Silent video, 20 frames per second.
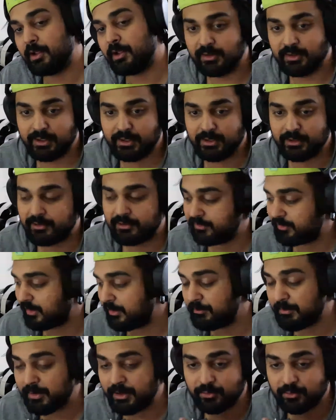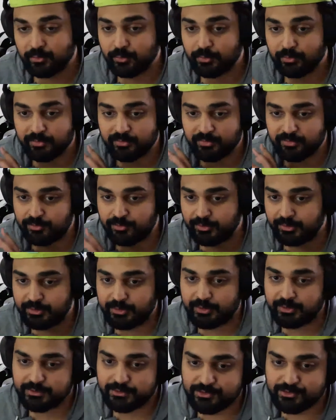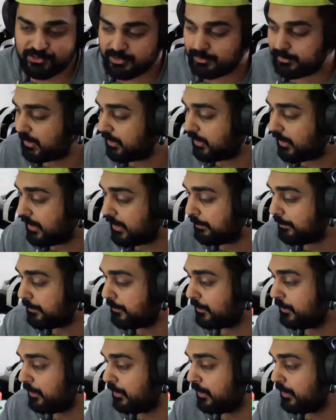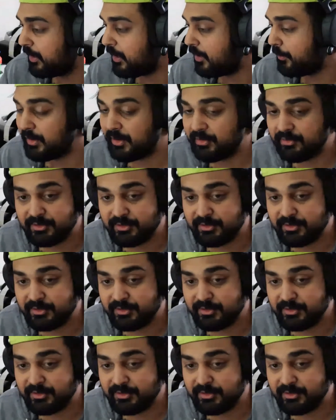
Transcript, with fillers: see mm-hmm. like because I have my Google strictly on the Gmail app and when mm-hmm.